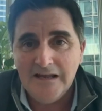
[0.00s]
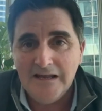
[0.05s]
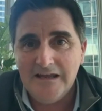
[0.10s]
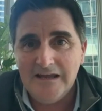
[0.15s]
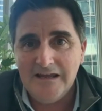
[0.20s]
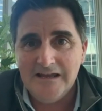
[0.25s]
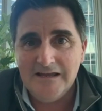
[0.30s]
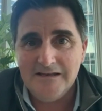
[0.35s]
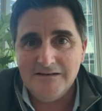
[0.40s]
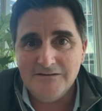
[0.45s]

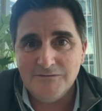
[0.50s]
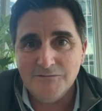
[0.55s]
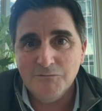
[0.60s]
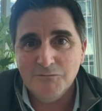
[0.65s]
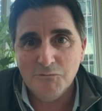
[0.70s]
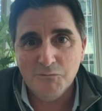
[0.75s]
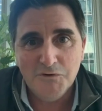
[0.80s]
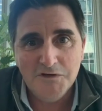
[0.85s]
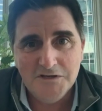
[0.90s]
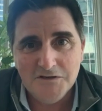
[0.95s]
And
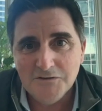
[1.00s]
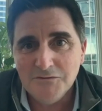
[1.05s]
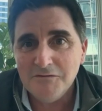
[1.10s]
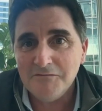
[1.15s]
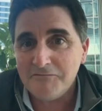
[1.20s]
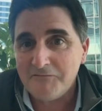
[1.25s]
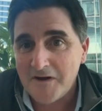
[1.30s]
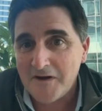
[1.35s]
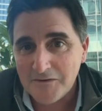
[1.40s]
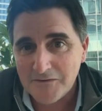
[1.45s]
we do
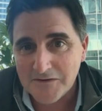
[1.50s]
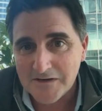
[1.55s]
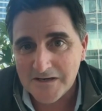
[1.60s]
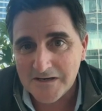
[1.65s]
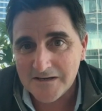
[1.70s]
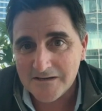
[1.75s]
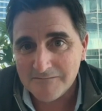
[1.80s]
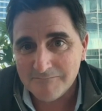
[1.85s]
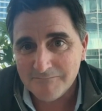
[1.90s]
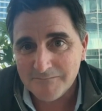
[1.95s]
the file
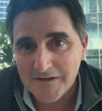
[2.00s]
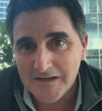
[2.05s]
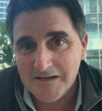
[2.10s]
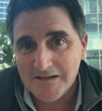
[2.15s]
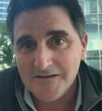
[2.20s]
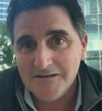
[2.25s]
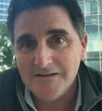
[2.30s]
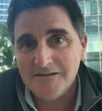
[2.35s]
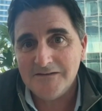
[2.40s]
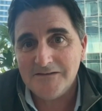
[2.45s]
data,
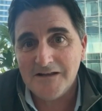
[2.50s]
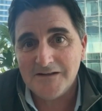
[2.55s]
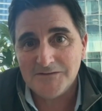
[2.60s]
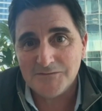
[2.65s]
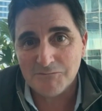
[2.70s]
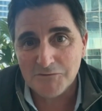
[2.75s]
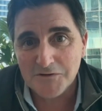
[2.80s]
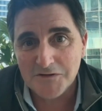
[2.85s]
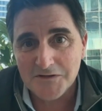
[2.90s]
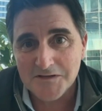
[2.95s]
and
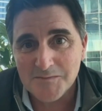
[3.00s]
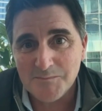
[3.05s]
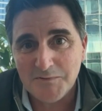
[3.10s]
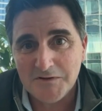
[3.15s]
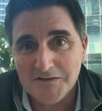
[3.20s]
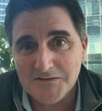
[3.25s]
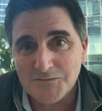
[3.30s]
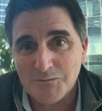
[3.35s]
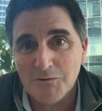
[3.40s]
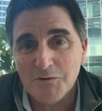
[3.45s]
that's really a
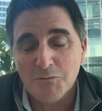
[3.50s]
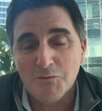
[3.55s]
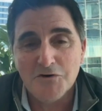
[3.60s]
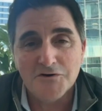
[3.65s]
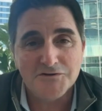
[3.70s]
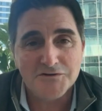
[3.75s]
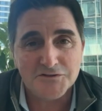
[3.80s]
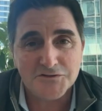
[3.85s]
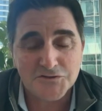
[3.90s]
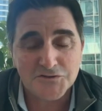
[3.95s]
place where
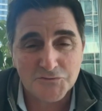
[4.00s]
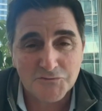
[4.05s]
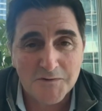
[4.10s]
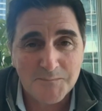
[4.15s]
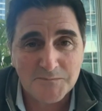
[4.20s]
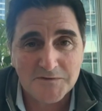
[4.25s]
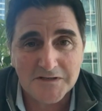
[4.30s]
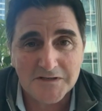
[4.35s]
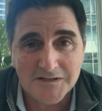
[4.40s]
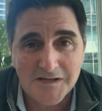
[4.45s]
we're
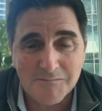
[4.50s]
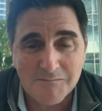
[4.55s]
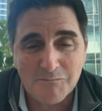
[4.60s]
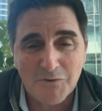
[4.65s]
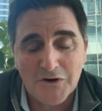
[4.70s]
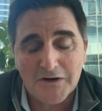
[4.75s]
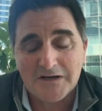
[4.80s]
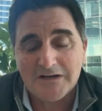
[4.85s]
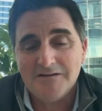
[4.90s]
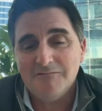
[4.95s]
disrupting that
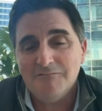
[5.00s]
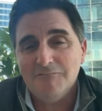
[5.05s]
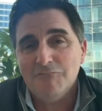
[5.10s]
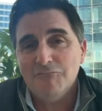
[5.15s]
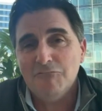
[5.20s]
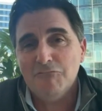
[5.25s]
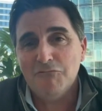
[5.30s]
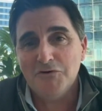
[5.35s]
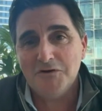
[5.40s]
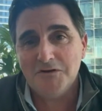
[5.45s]
market.
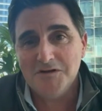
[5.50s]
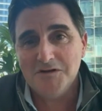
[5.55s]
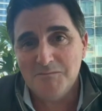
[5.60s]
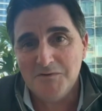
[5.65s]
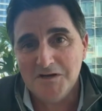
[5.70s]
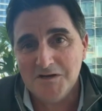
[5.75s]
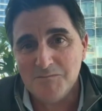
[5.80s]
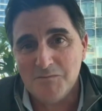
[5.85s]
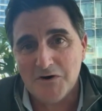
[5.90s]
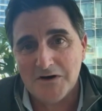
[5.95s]
Really
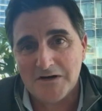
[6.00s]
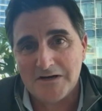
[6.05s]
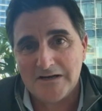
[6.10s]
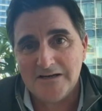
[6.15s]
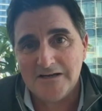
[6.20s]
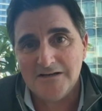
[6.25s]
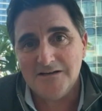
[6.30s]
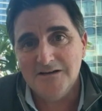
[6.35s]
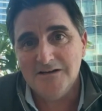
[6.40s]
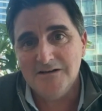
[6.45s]
big
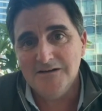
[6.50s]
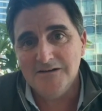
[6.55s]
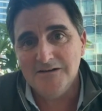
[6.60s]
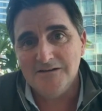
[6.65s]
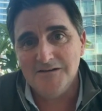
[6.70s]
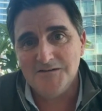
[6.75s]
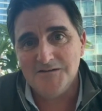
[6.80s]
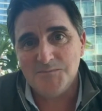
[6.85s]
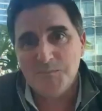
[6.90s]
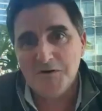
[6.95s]
market
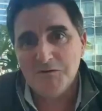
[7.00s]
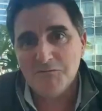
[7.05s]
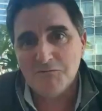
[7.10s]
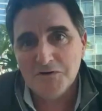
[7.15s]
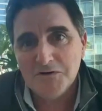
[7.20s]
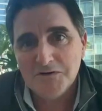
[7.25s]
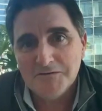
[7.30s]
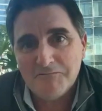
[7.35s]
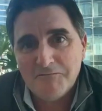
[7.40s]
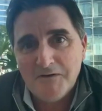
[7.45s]
that's been
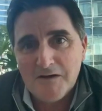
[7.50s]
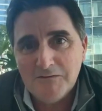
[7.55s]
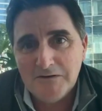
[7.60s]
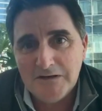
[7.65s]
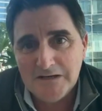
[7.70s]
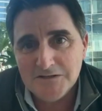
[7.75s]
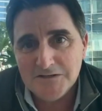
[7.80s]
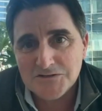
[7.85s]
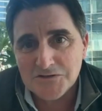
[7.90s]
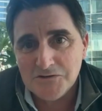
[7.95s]
really
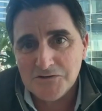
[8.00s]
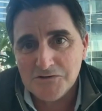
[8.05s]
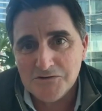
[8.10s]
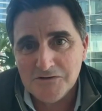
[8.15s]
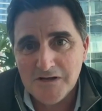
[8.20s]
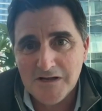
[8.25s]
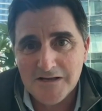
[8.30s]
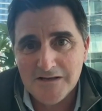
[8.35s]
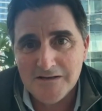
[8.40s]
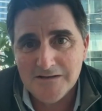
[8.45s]

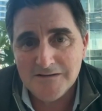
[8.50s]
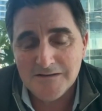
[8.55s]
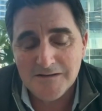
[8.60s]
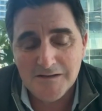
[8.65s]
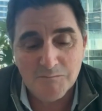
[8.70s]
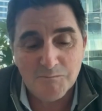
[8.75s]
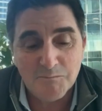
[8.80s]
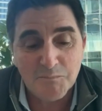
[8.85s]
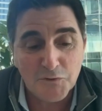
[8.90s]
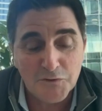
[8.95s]
foundational and
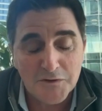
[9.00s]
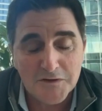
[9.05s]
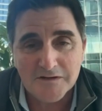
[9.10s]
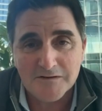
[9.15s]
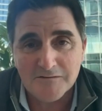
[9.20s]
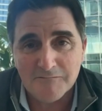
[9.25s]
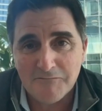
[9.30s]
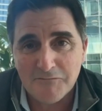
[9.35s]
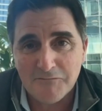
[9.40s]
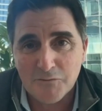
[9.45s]

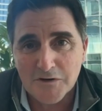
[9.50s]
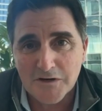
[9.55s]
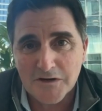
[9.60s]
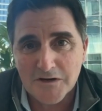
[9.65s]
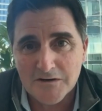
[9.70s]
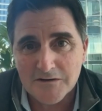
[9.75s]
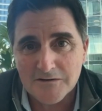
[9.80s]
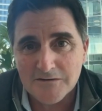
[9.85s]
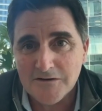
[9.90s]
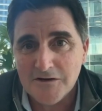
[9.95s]
important
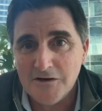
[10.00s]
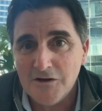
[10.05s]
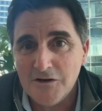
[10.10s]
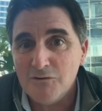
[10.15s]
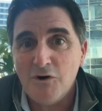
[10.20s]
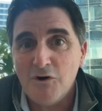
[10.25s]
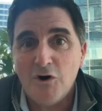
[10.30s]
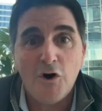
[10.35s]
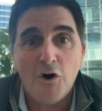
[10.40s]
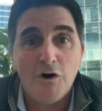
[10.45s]
for
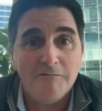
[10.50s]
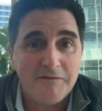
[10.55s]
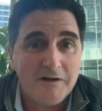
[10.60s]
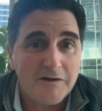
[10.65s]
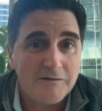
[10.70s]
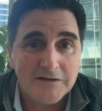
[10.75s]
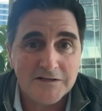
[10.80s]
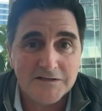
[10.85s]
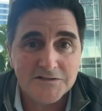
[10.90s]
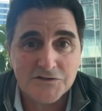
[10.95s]
all
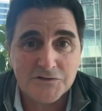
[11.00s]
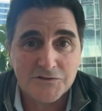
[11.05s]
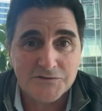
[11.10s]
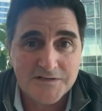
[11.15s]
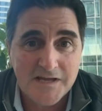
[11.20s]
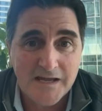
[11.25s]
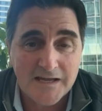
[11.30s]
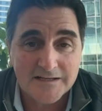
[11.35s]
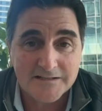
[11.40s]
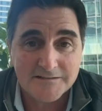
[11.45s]
foundational
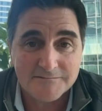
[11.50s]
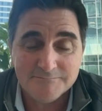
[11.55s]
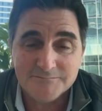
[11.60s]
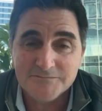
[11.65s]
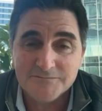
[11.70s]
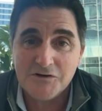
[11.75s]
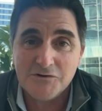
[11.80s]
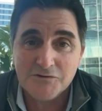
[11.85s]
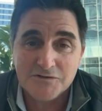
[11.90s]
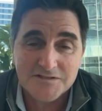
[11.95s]
tech.
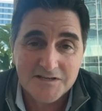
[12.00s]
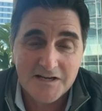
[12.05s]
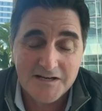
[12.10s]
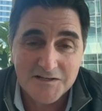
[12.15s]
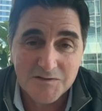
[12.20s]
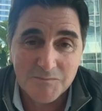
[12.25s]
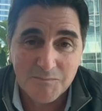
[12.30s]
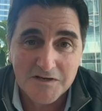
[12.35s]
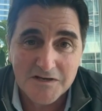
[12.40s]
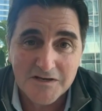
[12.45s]
So
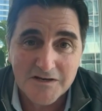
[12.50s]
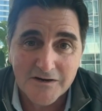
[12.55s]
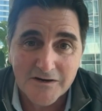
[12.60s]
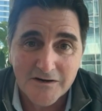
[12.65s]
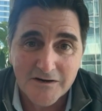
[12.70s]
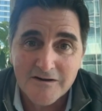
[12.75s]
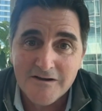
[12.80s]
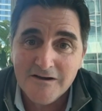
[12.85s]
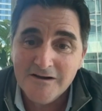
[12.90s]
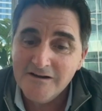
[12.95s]
excited to be
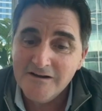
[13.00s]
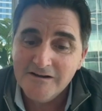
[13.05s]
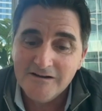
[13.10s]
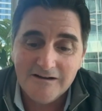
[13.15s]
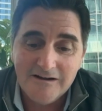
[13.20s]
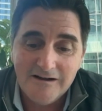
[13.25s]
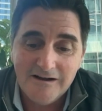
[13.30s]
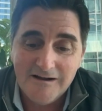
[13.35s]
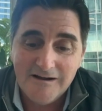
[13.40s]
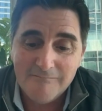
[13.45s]
here.
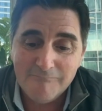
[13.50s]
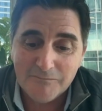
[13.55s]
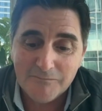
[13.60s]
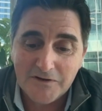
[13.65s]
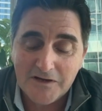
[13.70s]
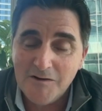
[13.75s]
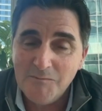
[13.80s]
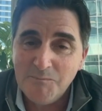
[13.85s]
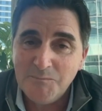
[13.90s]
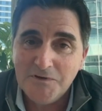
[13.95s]

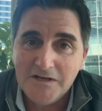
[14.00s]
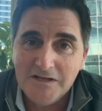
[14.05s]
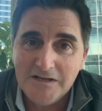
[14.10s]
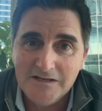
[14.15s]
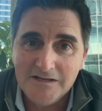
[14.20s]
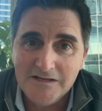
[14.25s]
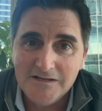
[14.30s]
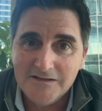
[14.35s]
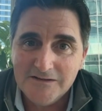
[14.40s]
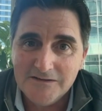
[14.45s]

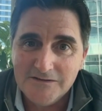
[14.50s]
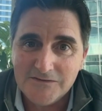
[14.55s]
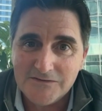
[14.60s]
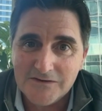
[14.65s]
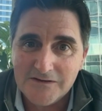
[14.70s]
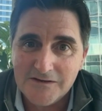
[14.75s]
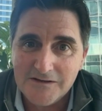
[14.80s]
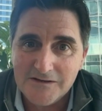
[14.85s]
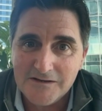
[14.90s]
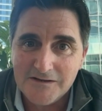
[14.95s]
Company
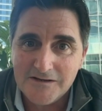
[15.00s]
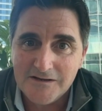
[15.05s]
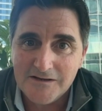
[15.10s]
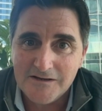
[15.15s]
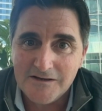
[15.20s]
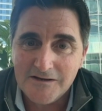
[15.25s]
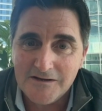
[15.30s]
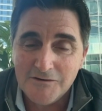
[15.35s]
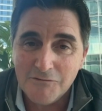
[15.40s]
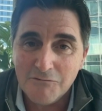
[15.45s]
is in
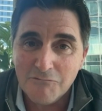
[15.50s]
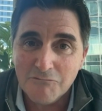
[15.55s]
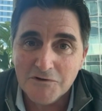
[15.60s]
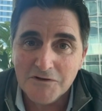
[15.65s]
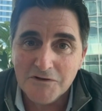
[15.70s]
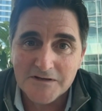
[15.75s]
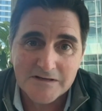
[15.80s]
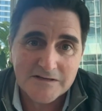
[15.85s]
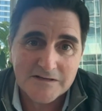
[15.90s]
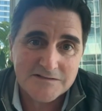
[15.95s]
a
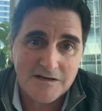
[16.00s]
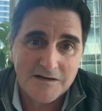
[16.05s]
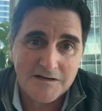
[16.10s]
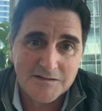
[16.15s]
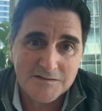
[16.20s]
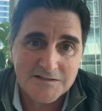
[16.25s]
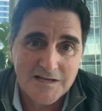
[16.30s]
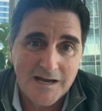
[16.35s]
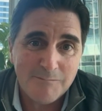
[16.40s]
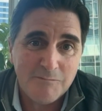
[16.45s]
really
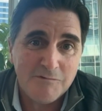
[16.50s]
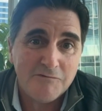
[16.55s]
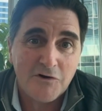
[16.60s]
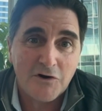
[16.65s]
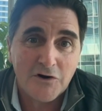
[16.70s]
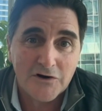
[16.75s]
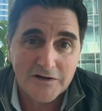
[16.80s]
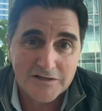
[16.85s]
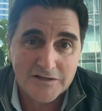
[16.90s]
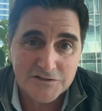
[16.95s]
exciting time
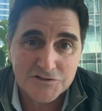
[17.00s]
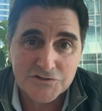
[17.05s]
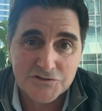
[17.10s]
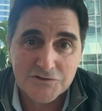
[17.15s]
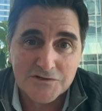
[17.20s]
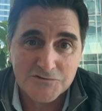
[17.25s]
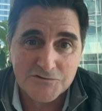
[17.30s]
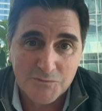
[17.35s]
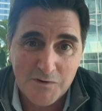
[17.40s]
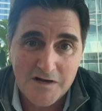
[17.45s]
of our
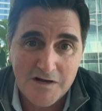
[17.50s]
history as